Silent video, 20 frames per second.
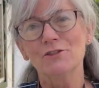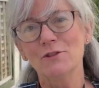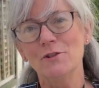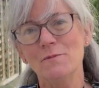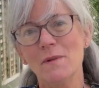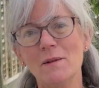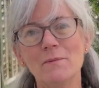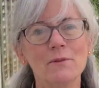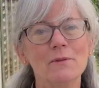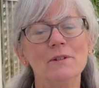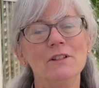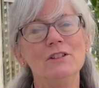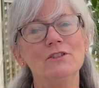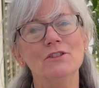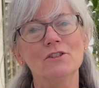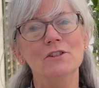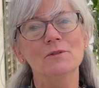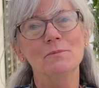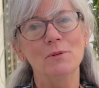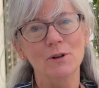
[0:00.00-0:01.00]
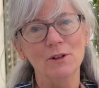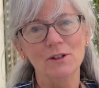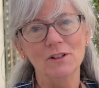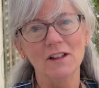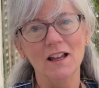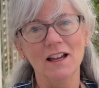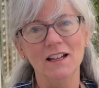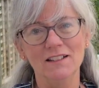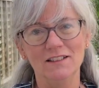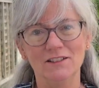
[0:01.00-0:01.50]
So remember when you're doing
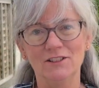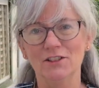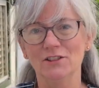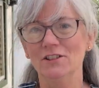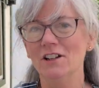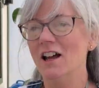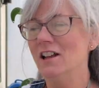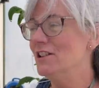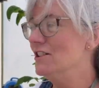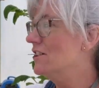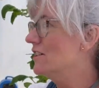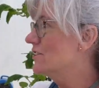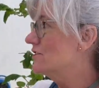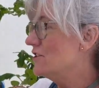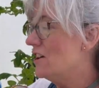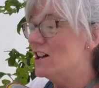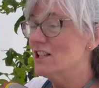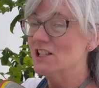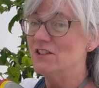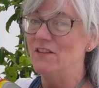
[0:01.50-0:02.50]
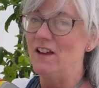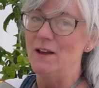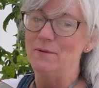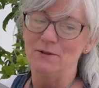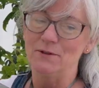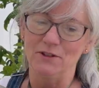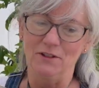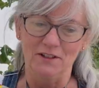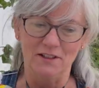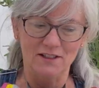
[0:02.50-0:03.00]
perlite, turn on your exhaust
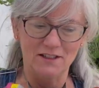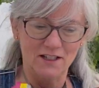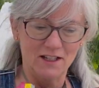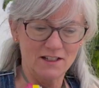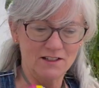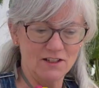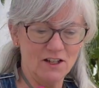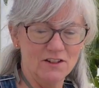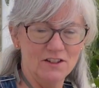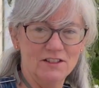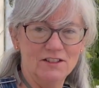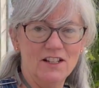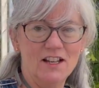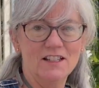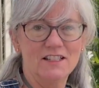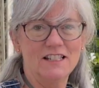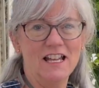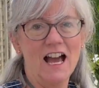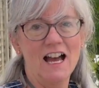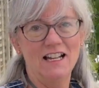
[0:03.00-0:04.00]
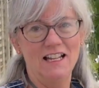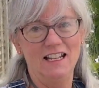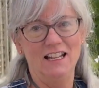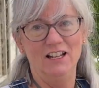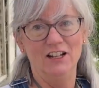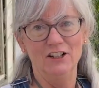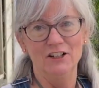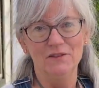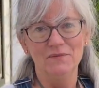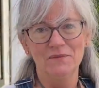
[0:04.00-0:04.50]
fan so it sucks all the dust out of
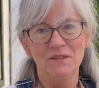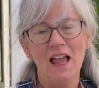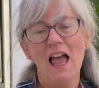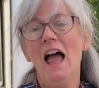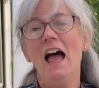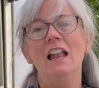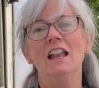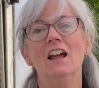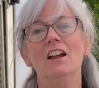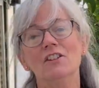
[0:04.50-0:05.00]
here. And